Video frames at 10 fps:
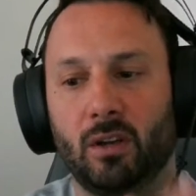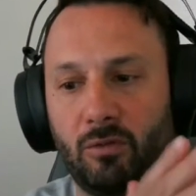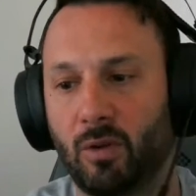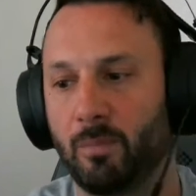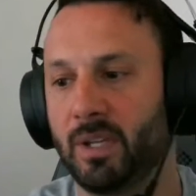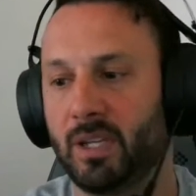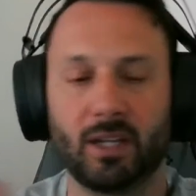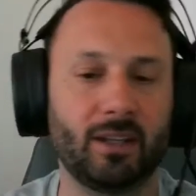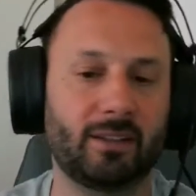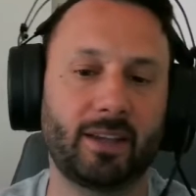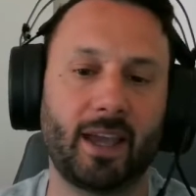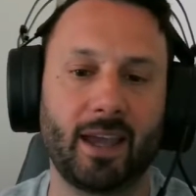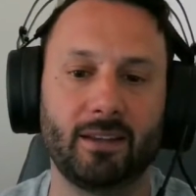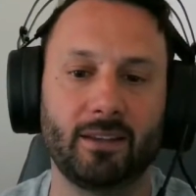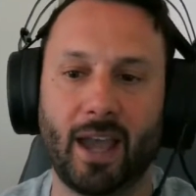from beginning to
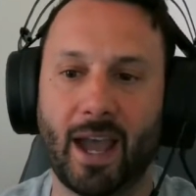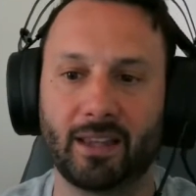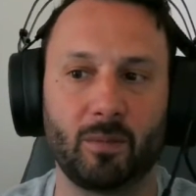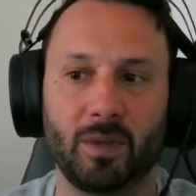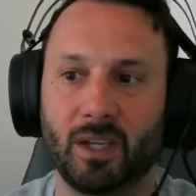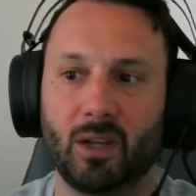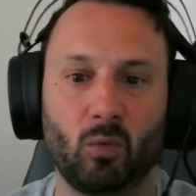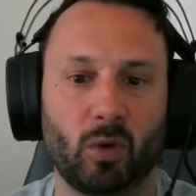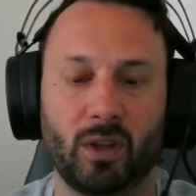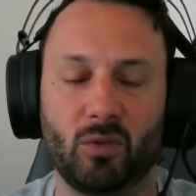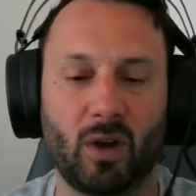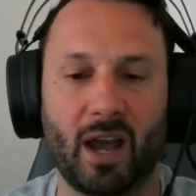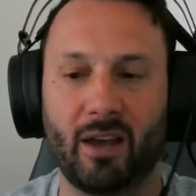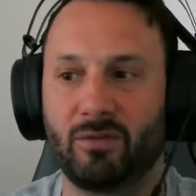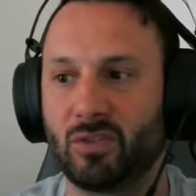end at the beginning when you
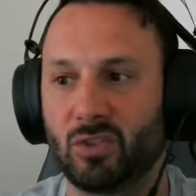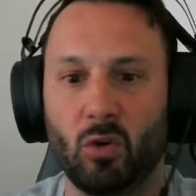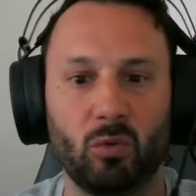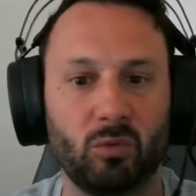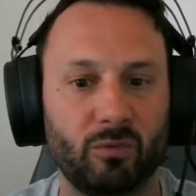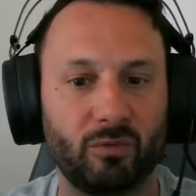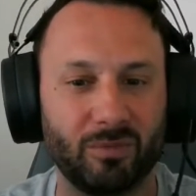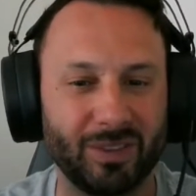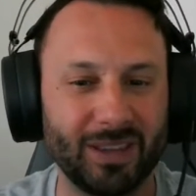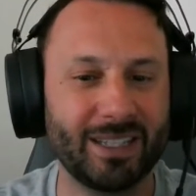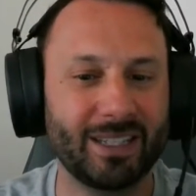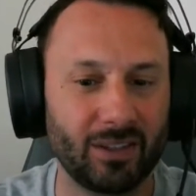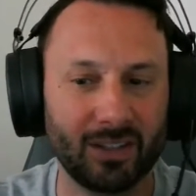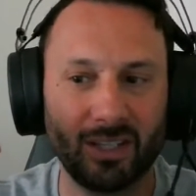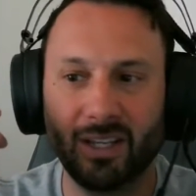have so
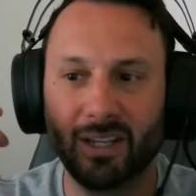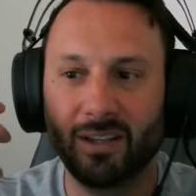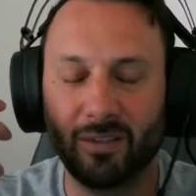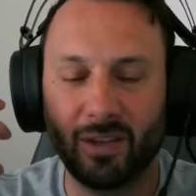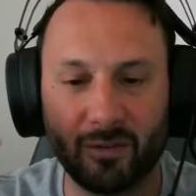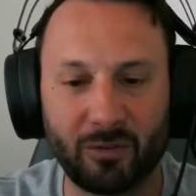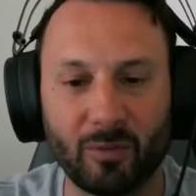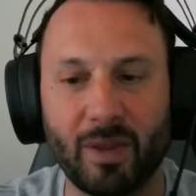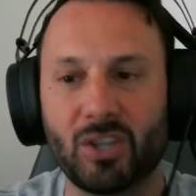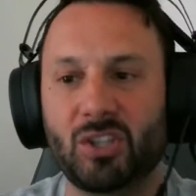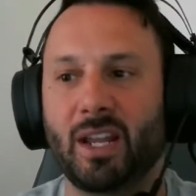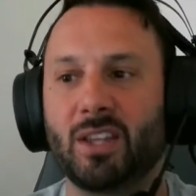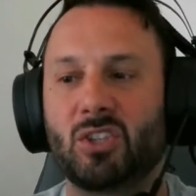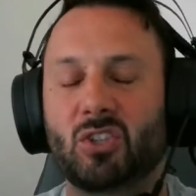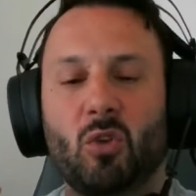little information
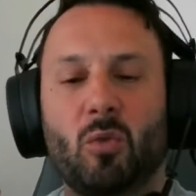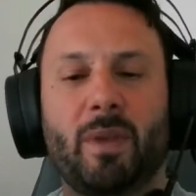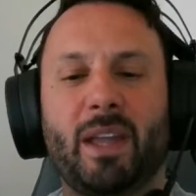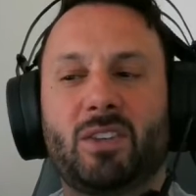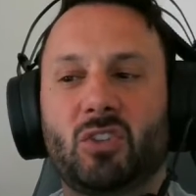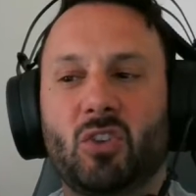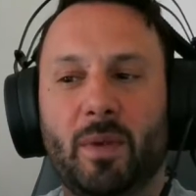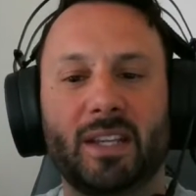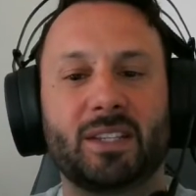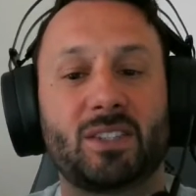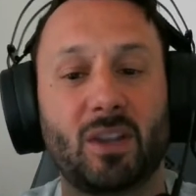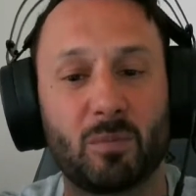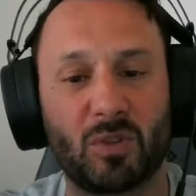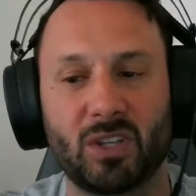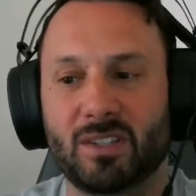and made so many
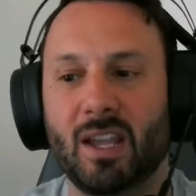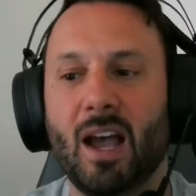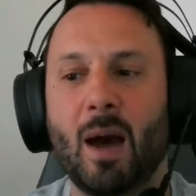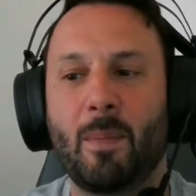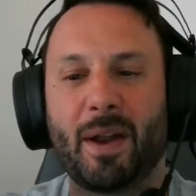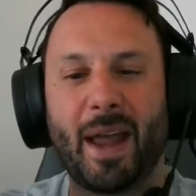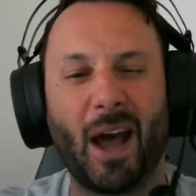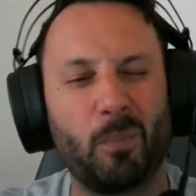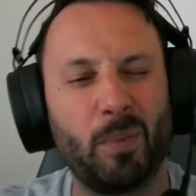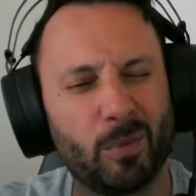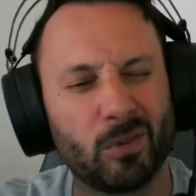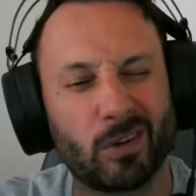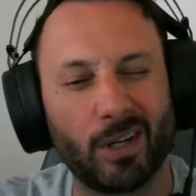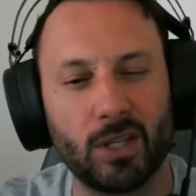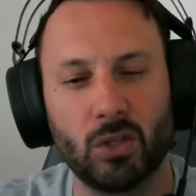assumptions about how people are
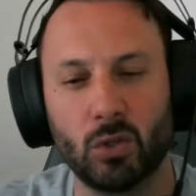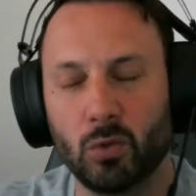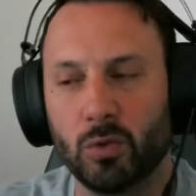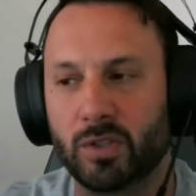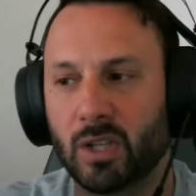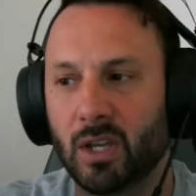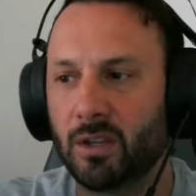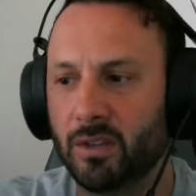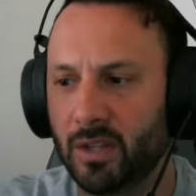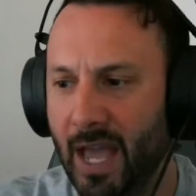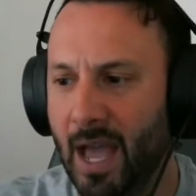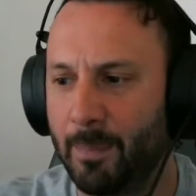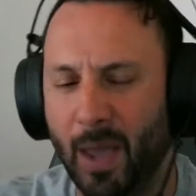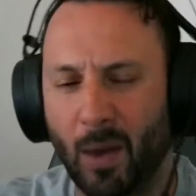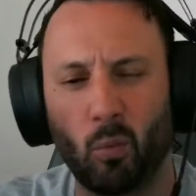going to use the
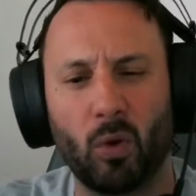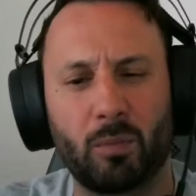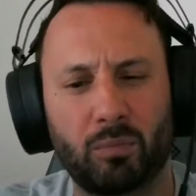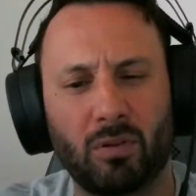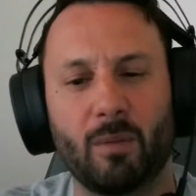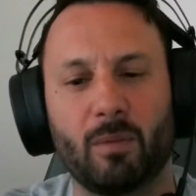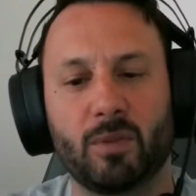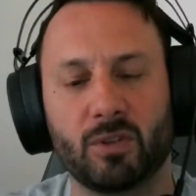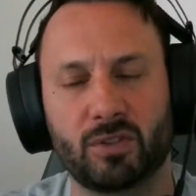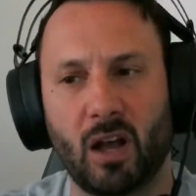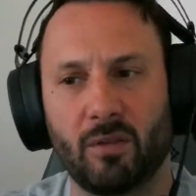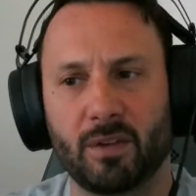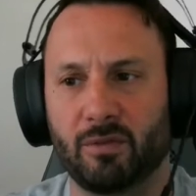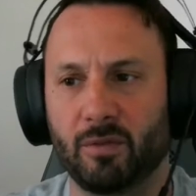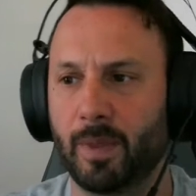app and what problem you're solving
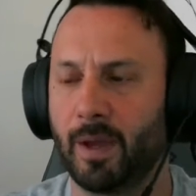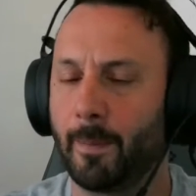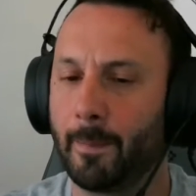from them?